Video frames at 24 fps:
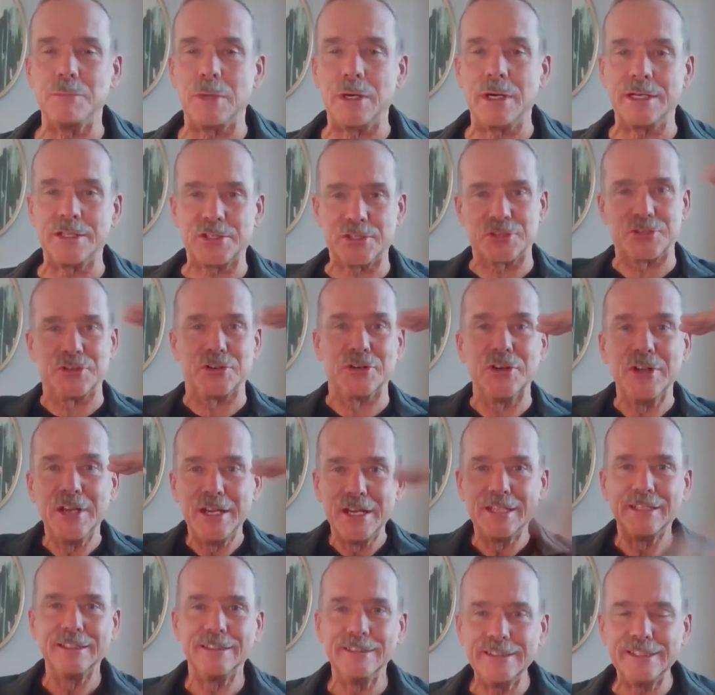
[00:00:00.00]
monster
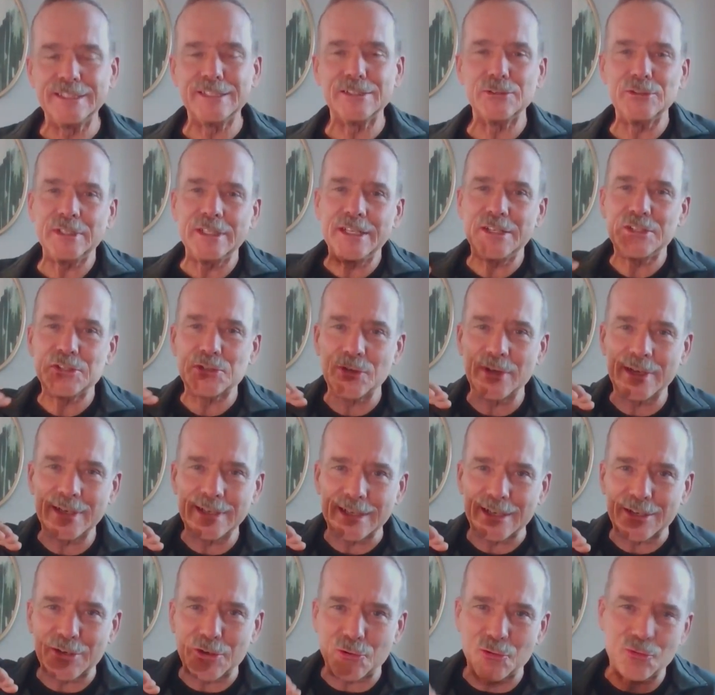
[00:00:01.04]
literally trying to
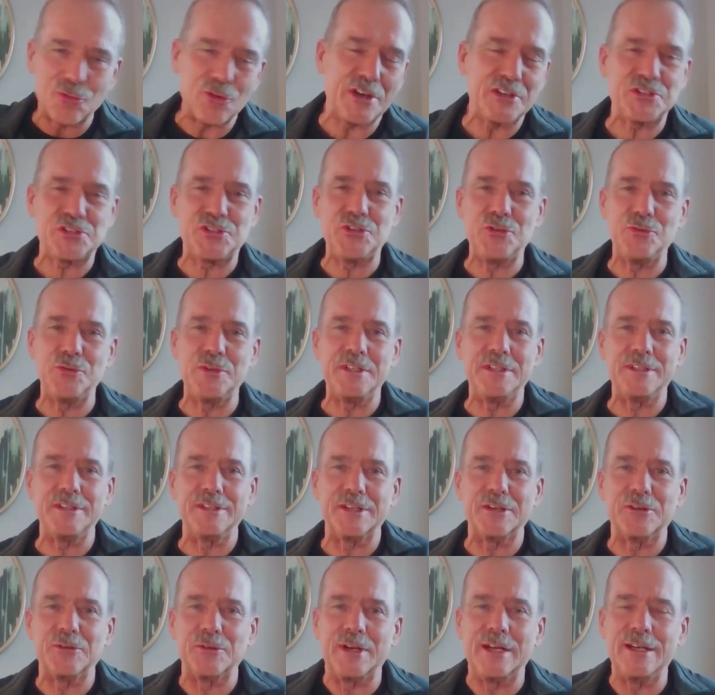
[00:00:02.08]
crush you into the
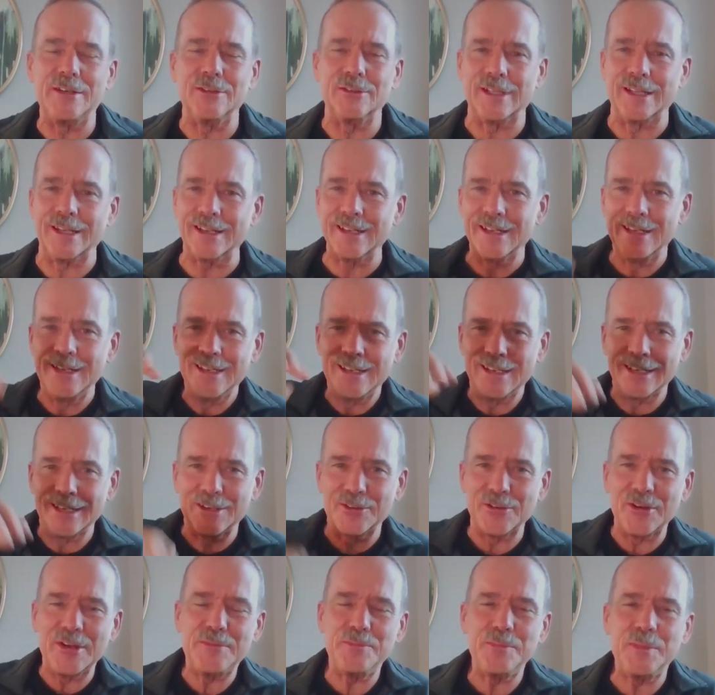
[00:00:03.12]
ground like a
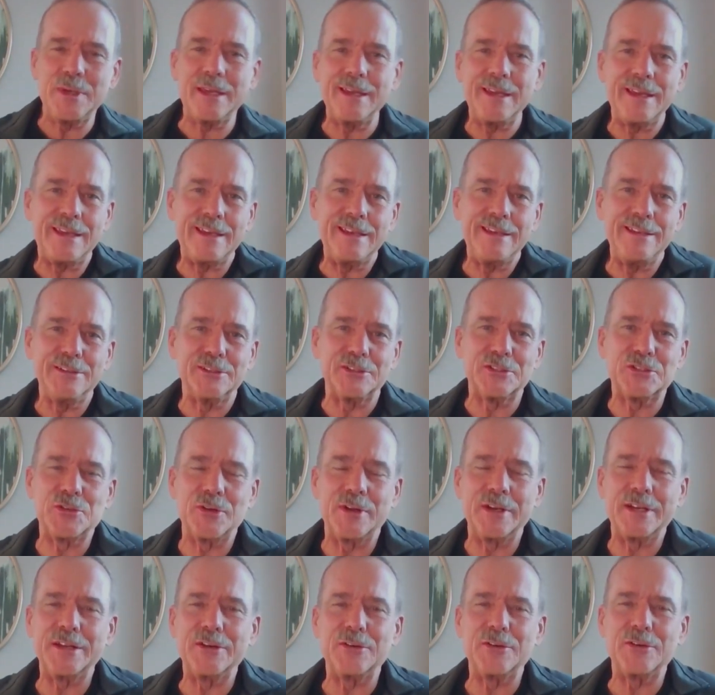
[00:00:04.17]
great big heel trying
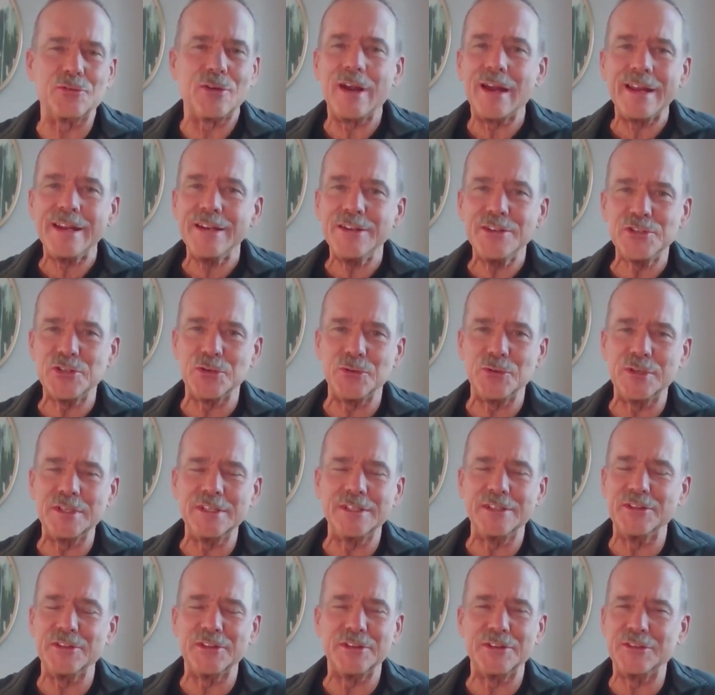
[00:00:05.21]
to grind you into
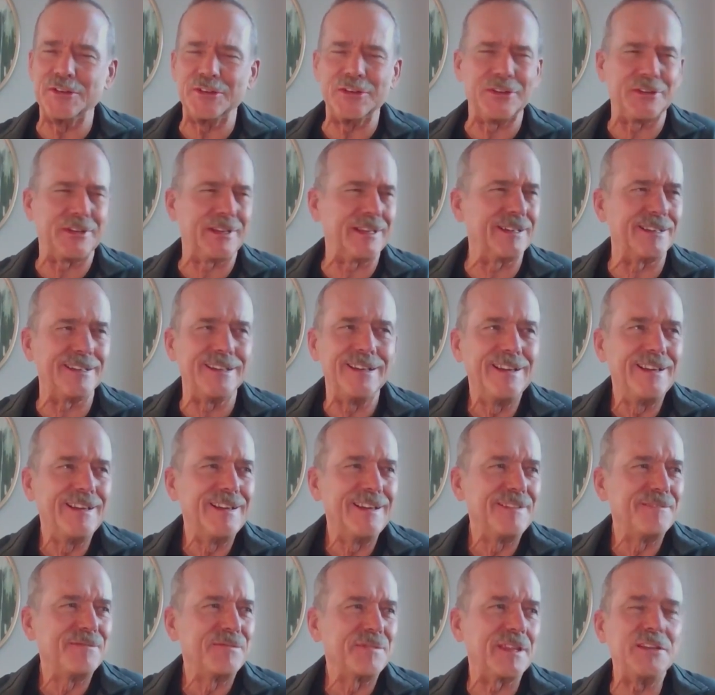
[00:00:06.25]
the dirt and
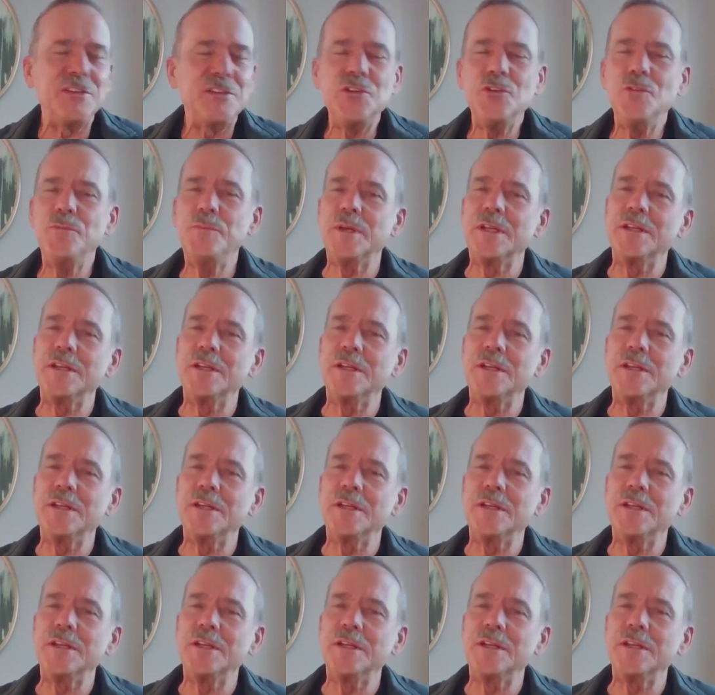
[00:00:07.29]
and you've